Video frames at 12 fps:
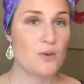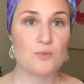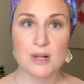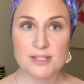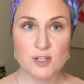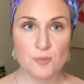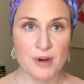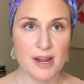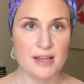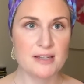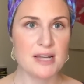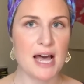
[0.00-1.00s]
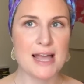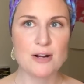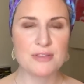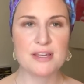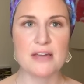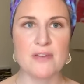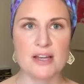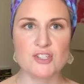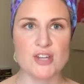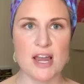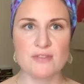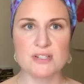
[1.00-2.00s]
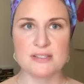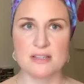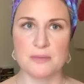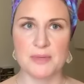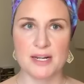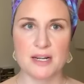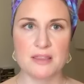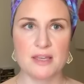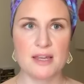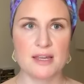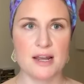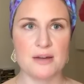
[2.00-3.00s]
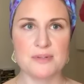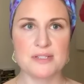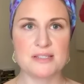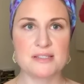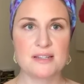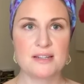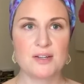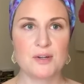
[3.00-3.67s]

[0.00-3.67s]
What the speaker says: Russell Brand, I don't think I've actually ever seen him in anything, and I was